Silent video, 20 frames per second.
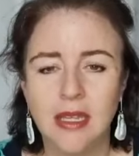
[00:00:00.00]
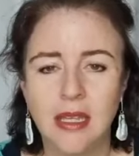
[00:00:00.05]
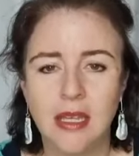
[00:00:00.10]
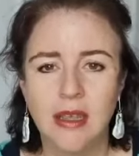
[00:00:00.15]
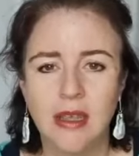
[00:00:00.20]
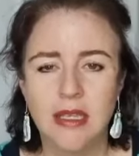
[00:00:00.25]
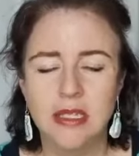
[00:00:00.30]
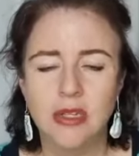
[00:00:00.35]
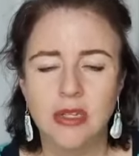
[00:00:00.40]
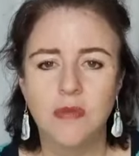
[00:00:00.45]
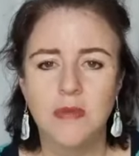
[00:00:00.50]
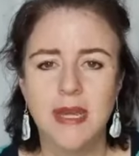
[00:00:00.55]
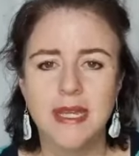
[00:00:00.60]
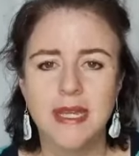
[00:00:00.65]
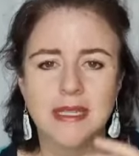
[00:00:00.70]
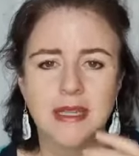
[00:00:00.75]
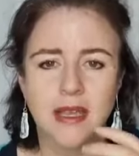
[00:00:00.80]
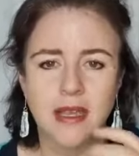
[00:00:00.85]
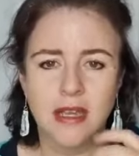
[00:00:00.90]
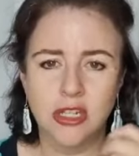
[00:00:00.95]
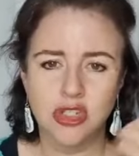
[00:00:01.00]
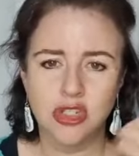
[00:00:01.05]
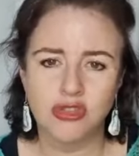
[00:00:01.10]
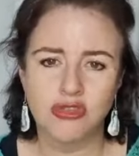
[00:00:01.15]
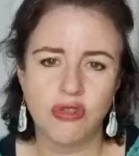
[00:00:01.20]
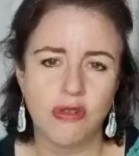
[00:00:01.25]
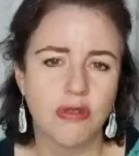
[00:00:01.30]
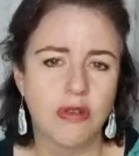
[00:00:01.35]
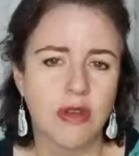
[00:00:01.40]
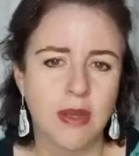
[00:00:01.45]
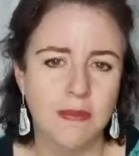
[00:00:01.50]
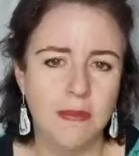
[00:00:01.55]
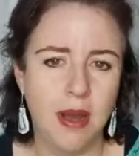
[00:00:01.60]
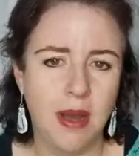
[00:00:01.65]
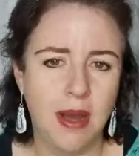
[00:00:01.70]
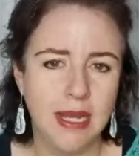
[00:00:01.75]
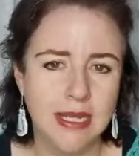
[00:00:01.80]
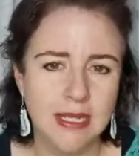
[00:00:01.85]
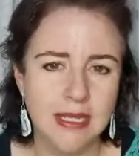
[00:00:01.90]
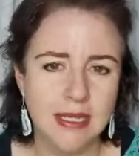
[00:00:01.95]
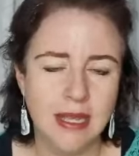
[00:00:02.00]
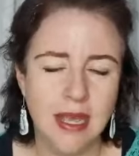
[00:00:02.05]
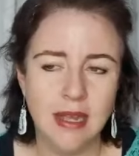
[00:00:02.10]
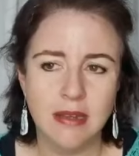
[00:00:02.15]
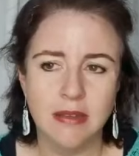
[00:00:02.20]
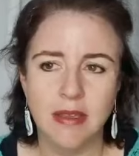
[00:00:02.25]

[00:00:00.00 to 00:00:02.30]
There's almost like a stronger mindset.